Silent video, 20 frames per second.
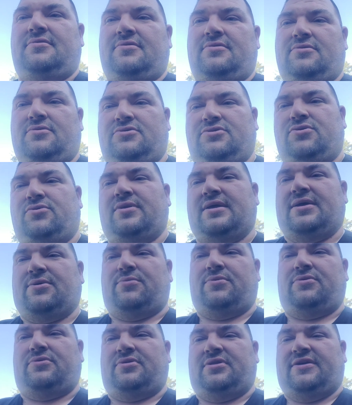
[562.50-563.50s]
so that it
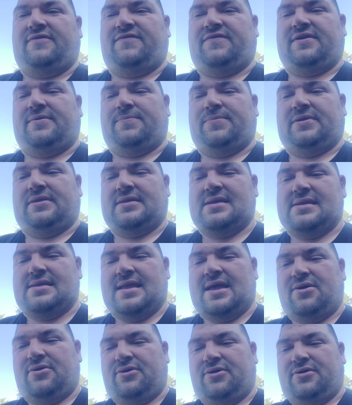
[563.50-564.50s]
will lift it, but then
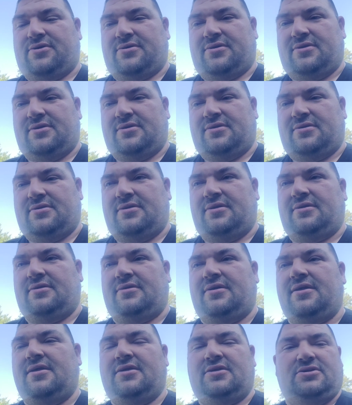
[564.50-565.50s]
now your
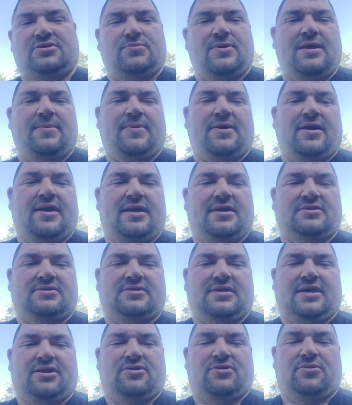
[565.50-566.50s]
sway bar has
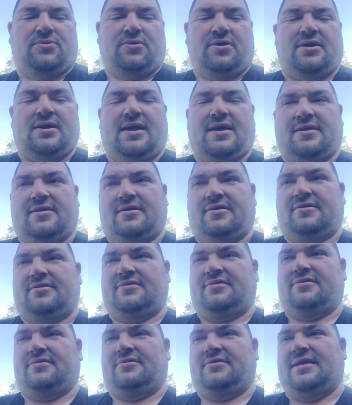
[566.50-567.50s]
like torque on it,
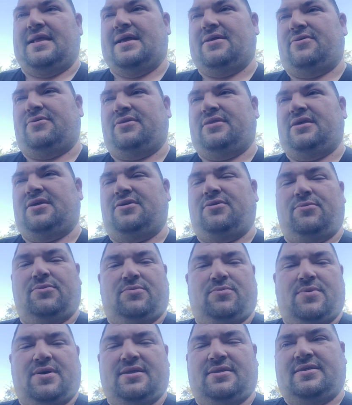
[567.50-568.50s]
and I don't think you
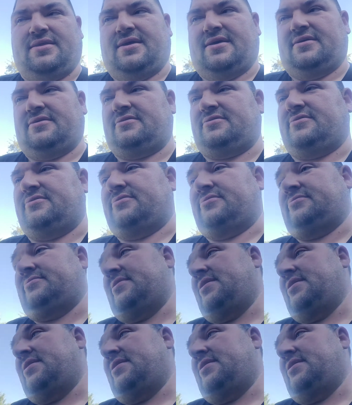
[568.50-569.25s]
would want that. So